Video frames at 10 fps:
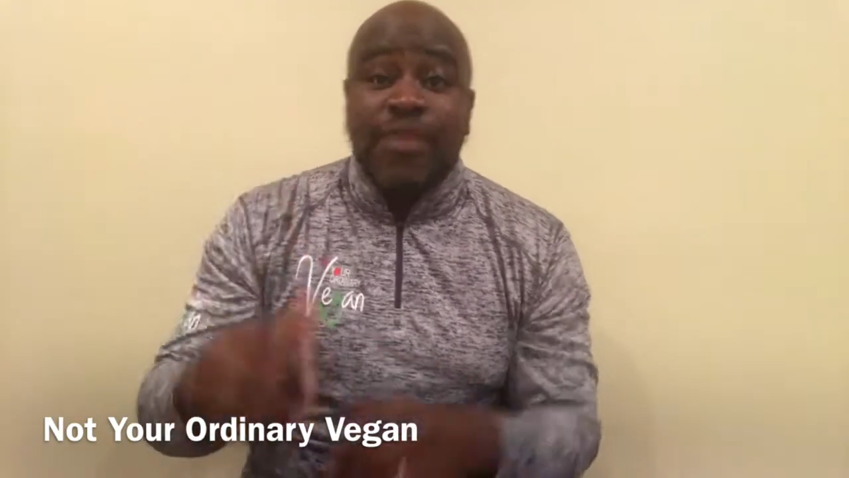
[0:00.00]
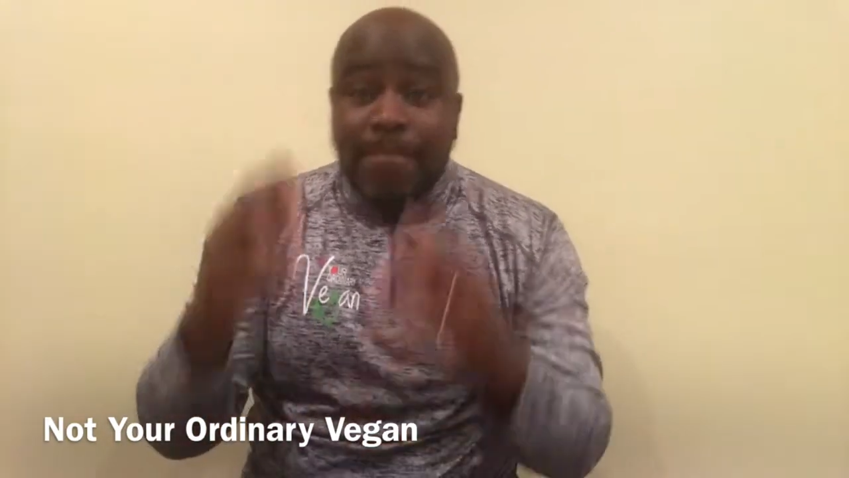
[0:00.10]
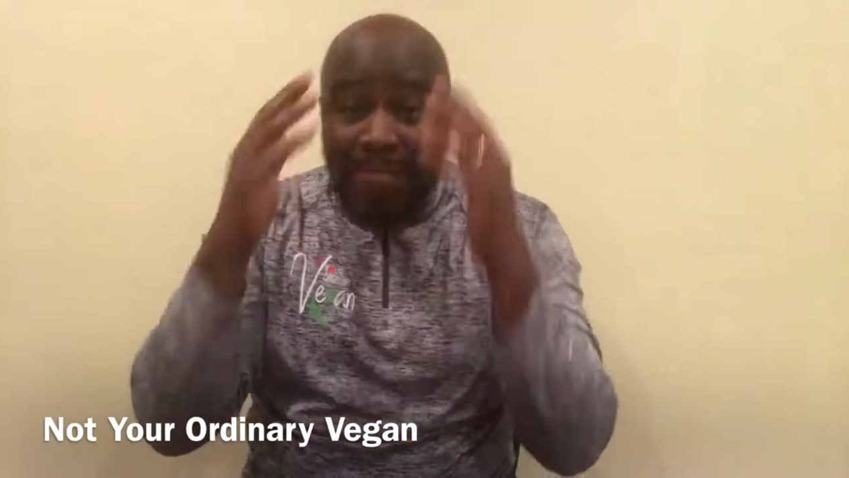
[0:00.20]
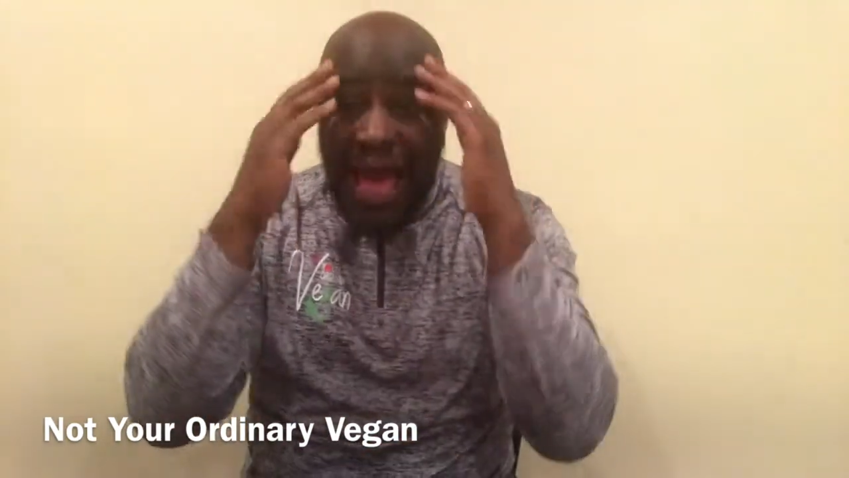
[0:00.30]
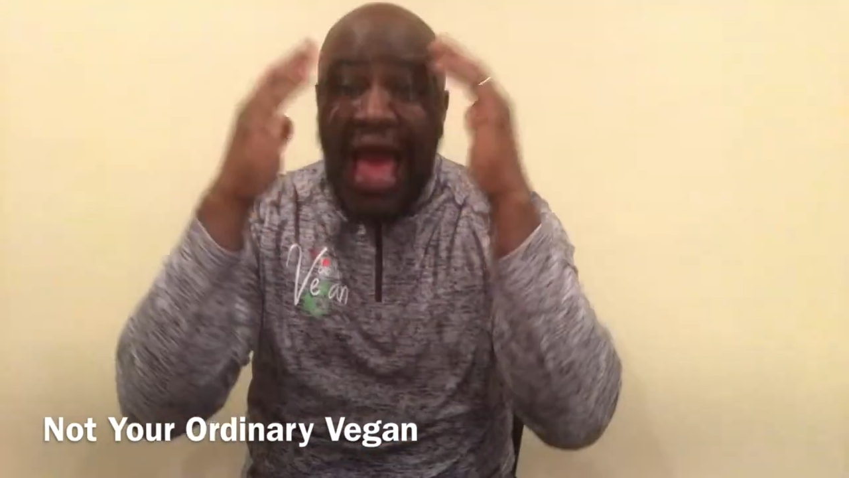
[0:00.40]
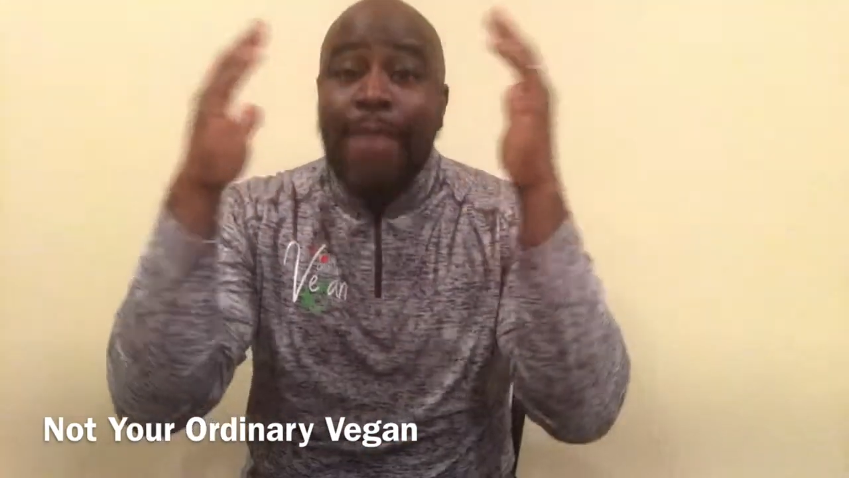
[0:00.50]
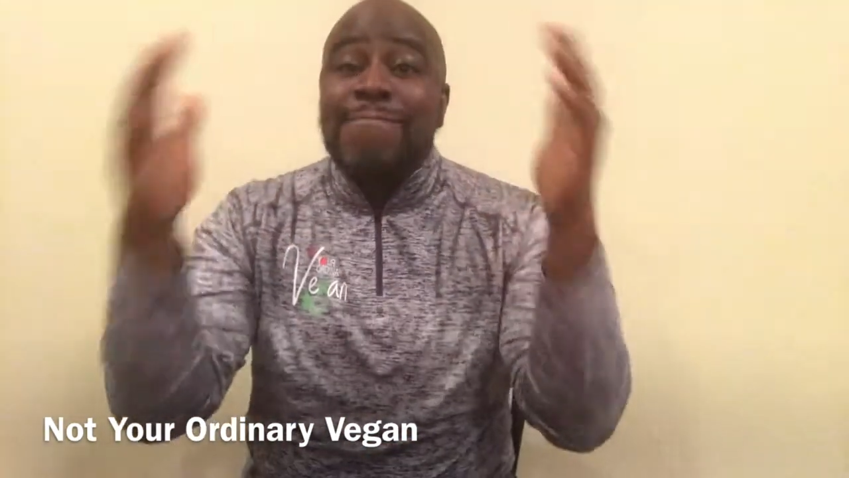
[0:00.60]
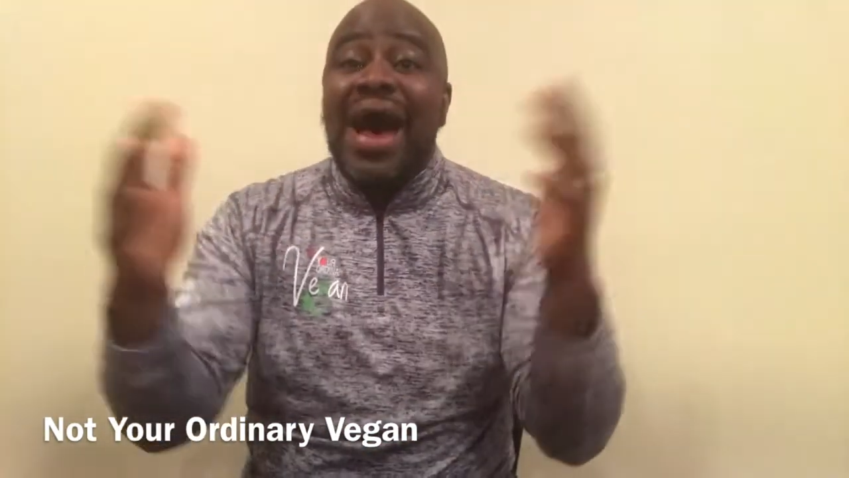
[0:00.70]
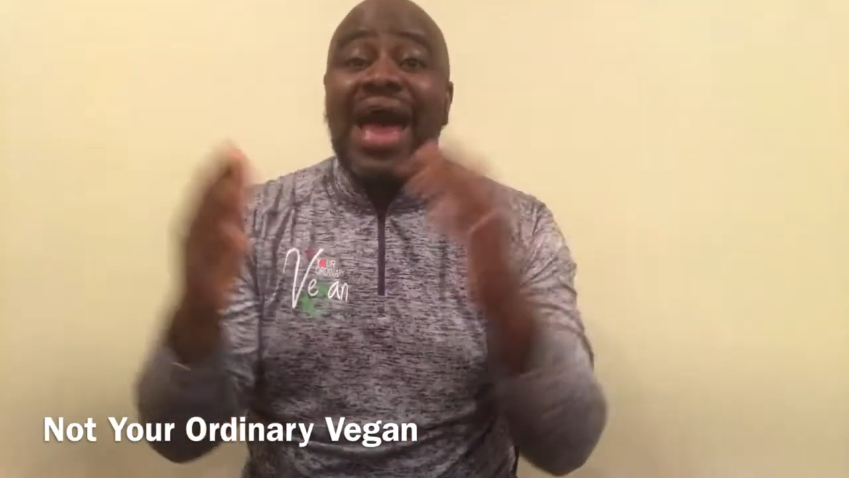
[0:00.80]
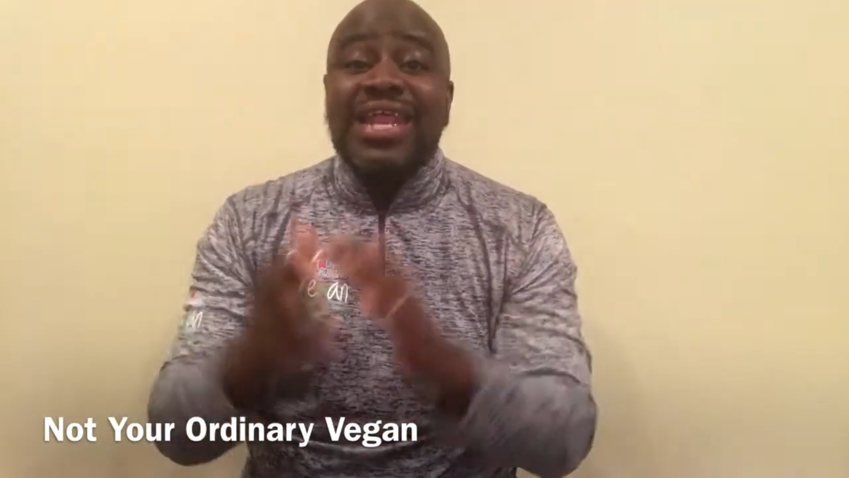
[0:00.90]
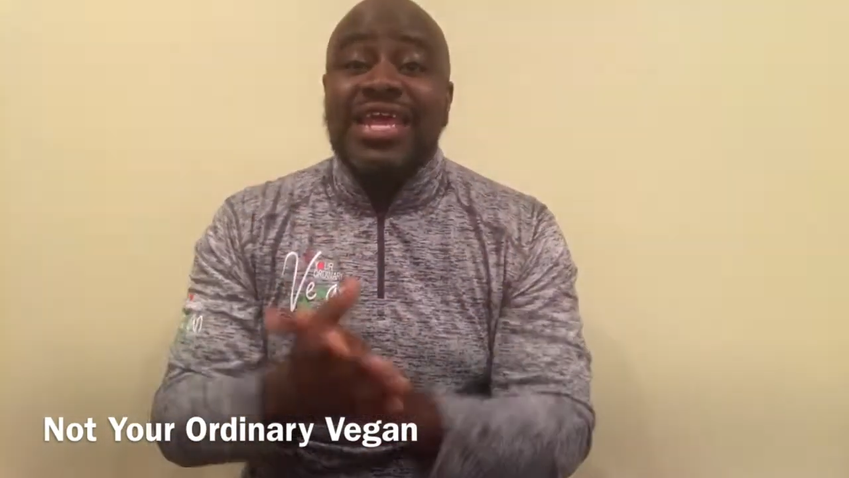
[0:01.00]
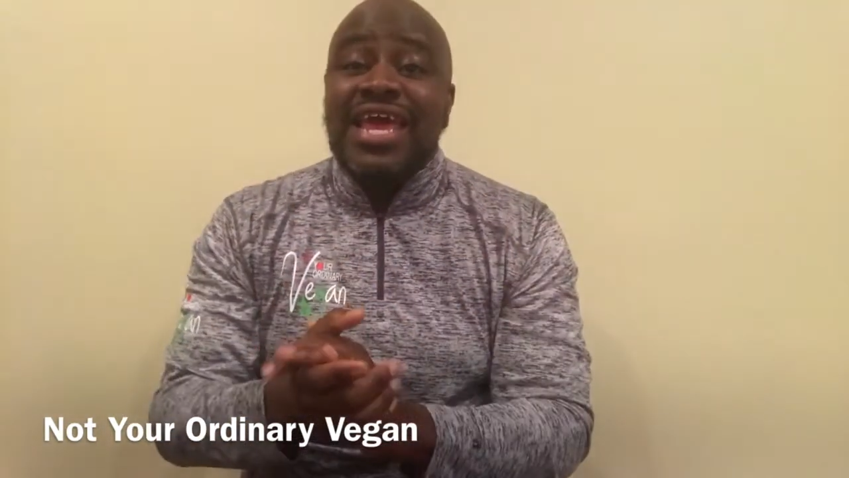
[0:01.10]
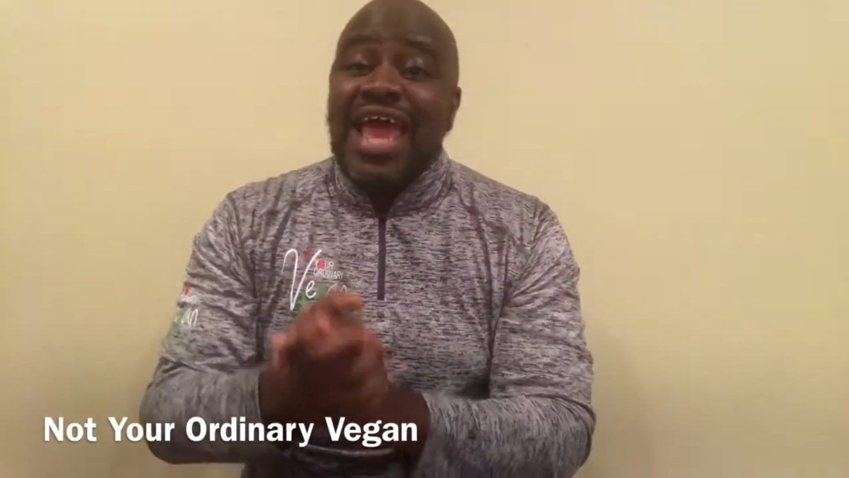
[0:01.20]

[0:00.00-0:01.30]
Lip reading: mind, body,